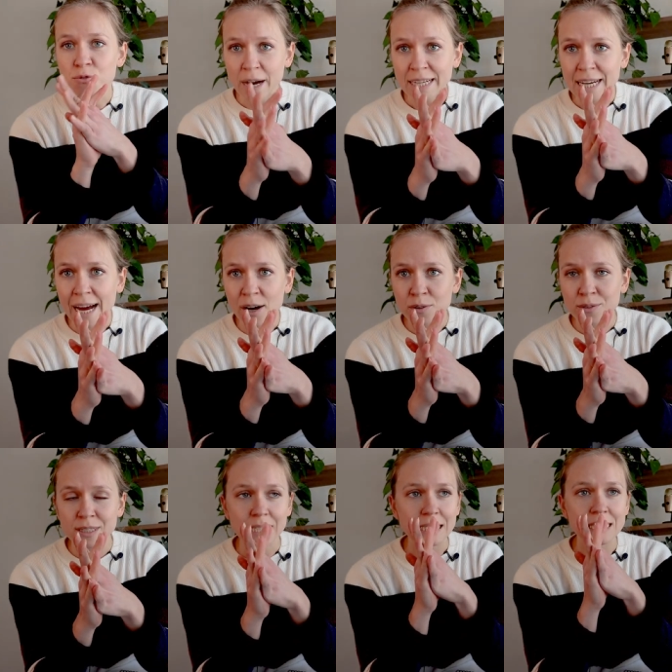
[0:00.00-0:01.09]
Right now,
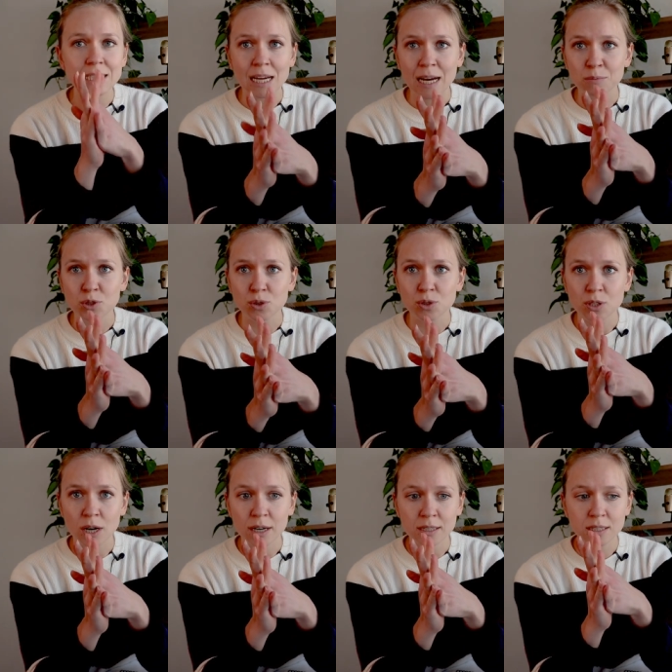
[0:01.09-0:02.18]
it's time to
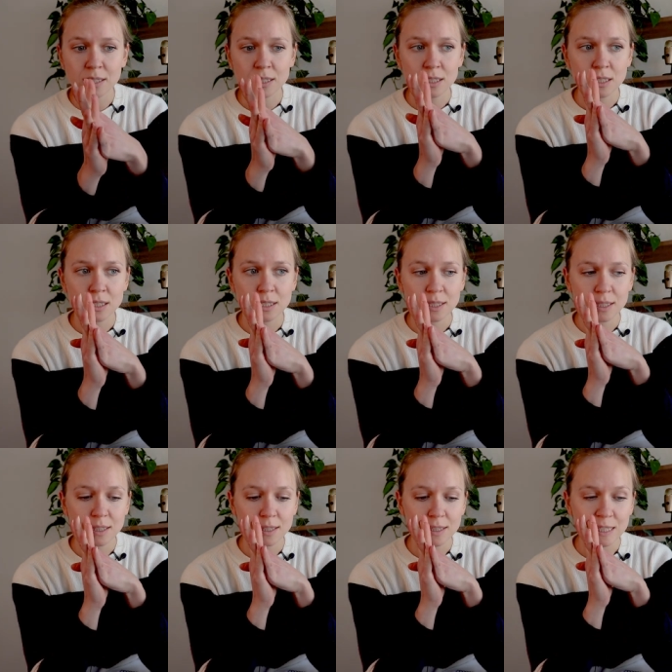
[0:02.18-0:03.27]
start
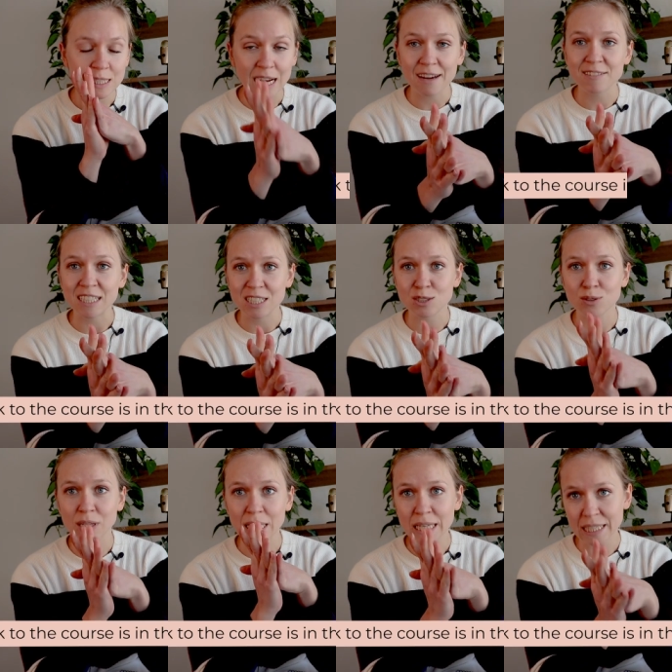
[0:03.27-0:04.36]
diving into
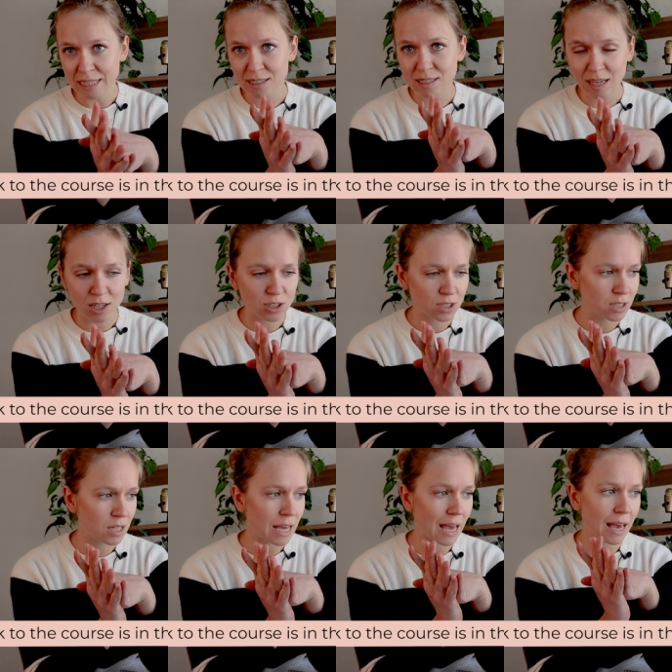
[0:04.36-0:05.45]
the Linux
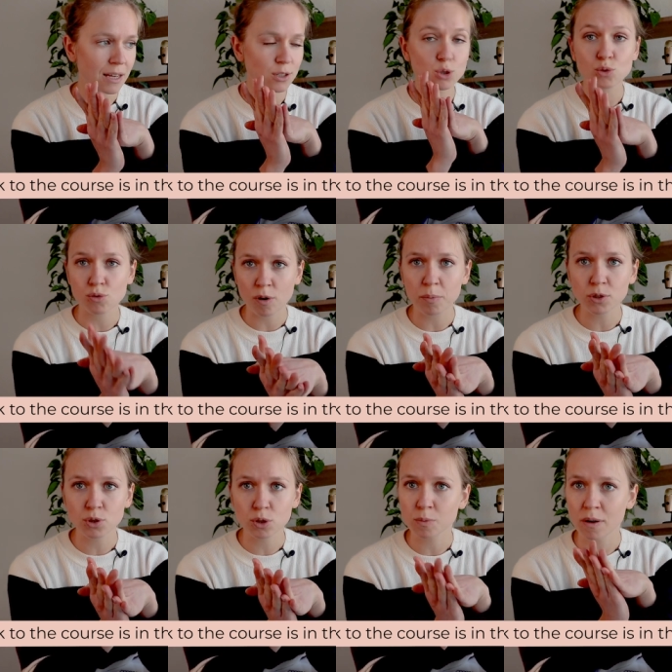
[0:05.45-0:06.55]
section and
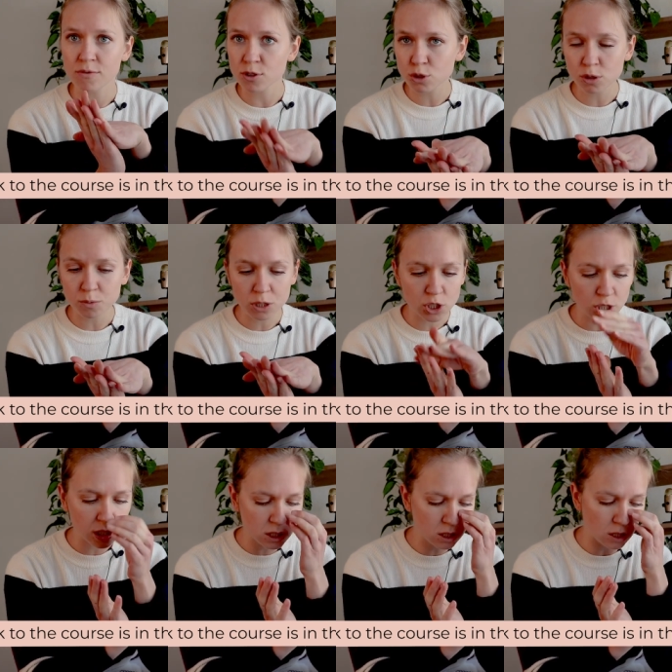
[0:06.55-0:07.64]
troubleshoot my virtual
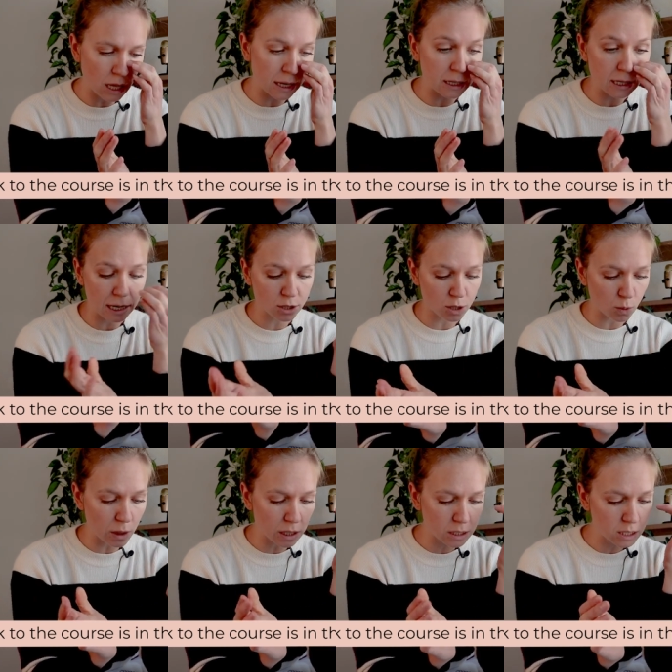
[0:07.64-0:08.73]
machine so that it actually
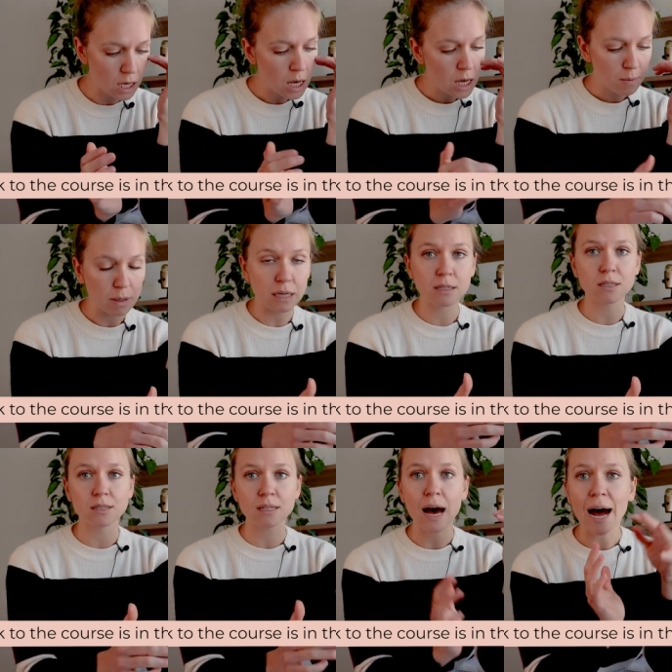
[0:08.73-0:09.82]
works,
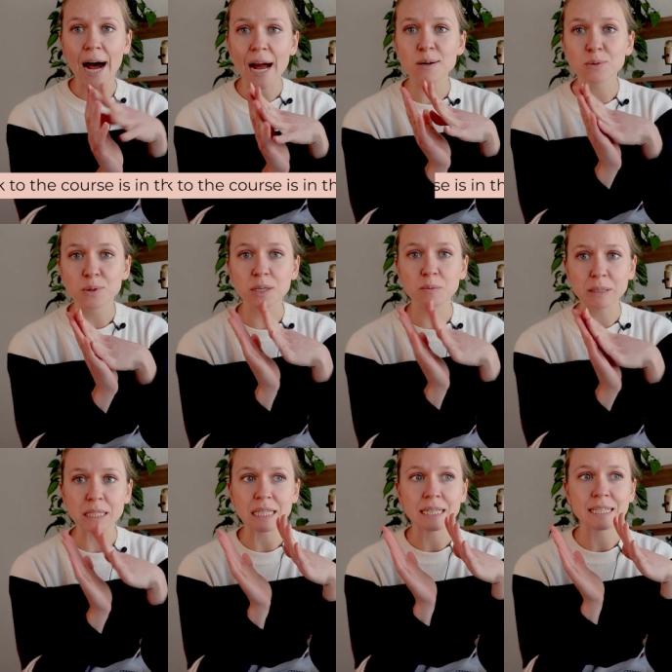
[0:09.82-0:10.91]
because I will
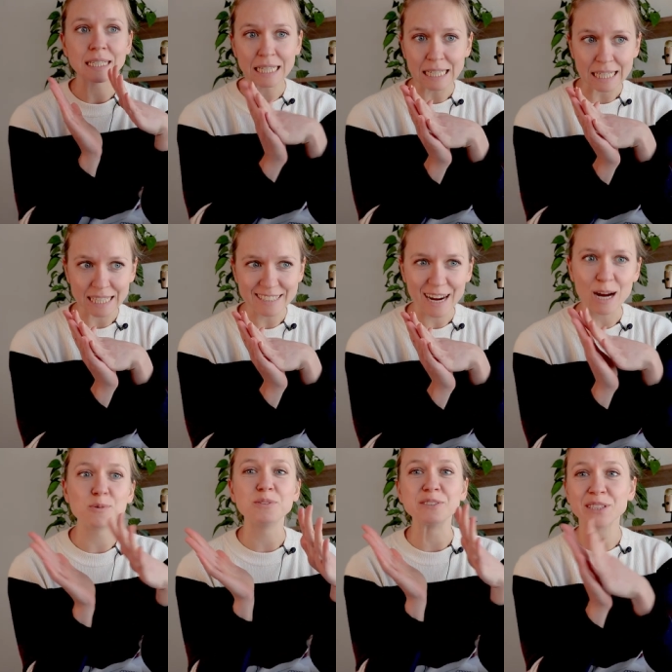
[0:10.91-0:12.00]
be needing it. I
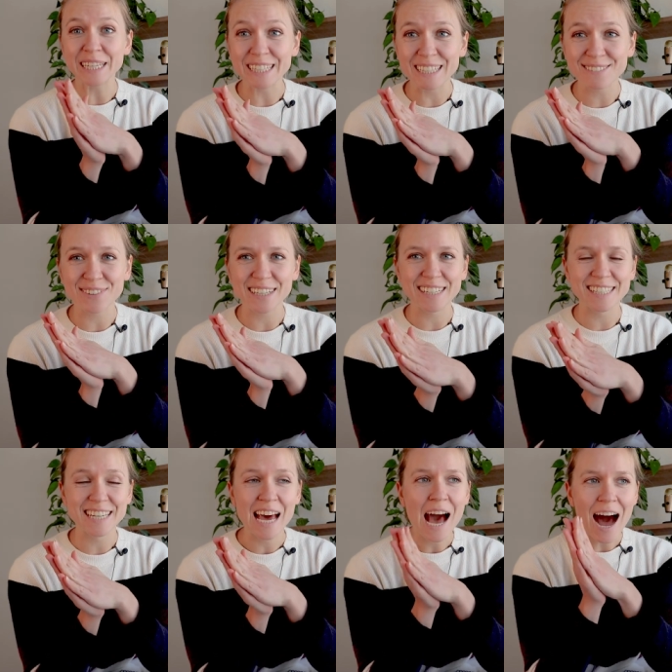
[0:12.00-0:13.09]
will need it because
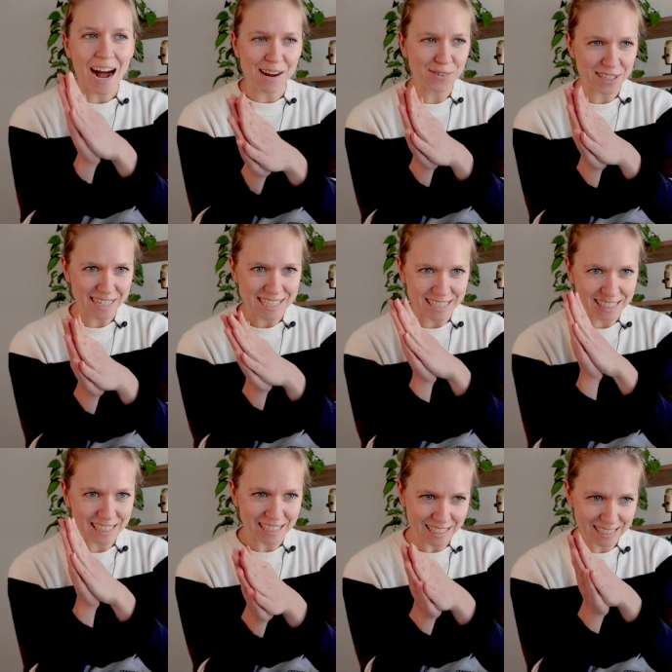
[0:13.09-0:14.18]
I'm creating a
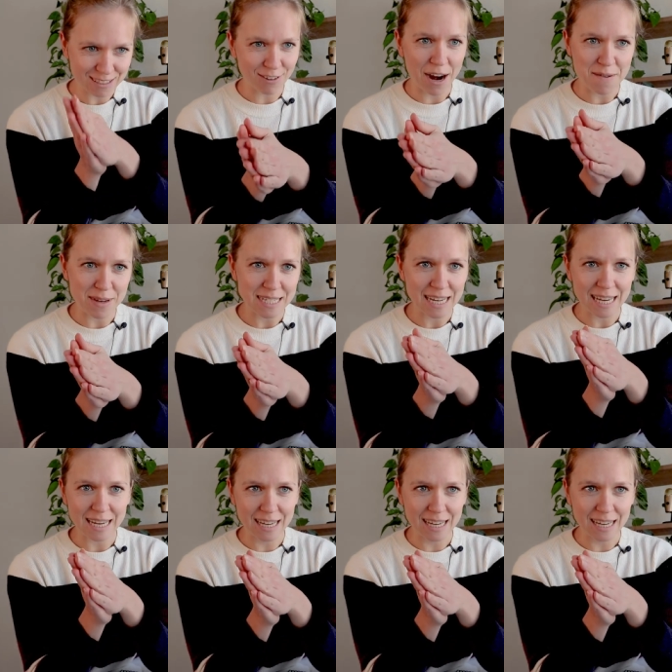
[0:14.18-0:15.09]
Linux environment